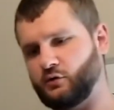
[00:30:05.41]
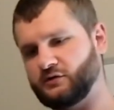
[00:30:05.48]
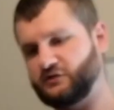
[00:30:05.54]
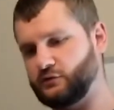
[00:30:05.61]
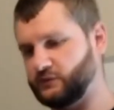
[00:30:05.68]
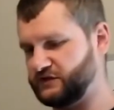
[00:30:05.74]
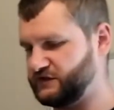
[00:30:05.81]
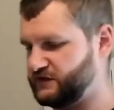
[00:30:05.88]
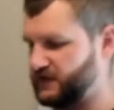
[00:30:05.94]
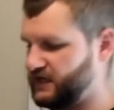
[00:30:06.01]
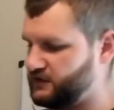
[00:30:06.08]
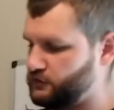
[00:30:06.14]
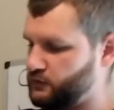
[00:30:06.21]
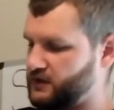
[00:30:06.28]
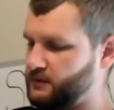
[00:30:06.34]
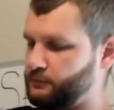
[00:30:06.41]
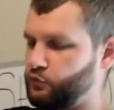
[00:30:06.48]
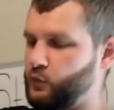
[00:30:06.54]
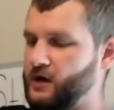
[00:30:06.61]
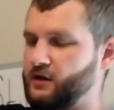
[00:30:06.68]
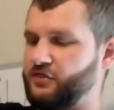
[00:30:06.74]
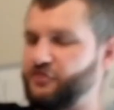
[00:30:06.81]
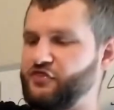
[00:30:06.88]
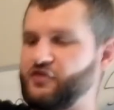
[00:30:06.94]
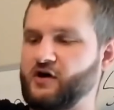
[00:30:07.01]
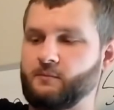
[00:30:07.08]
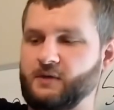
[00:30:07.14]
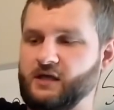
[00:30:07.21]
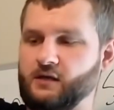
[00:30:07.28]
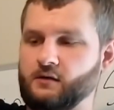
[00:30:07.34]
into a side grip while
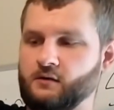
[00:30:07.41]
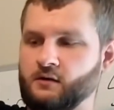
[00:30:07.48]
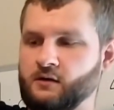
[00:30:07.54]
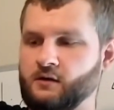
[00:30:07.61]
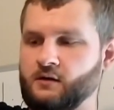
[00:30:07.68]
thumbing